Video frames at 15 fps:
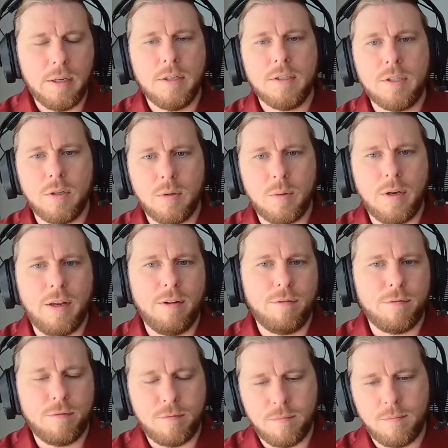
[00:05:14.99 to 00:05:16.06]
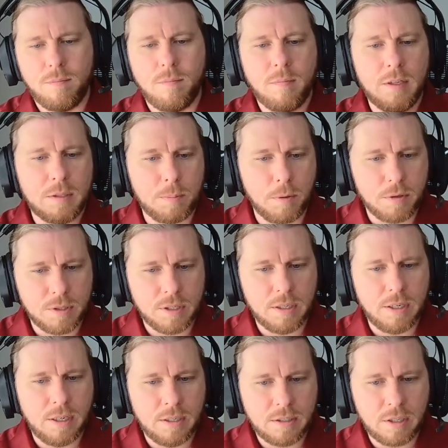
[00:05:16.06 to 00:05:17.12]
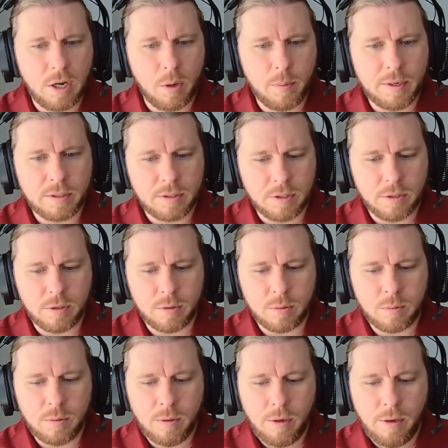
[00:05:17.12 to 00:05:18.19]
So if this person is going to